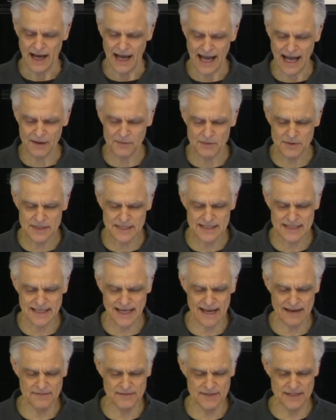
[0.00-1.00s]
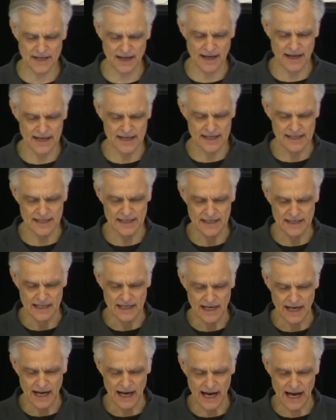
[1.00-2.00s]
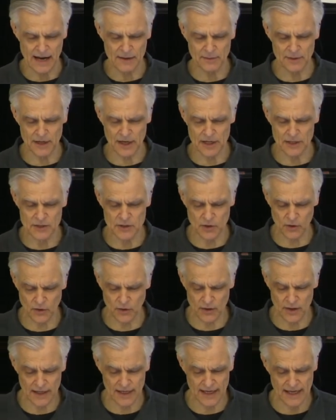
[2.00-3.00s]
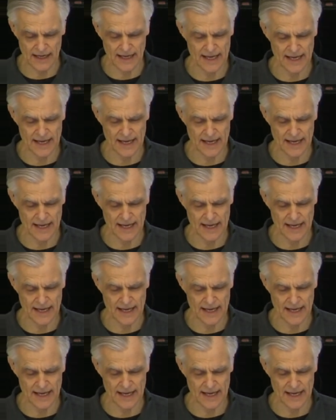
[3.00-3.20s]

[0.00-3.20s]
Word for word: I will save Zion. I will adorn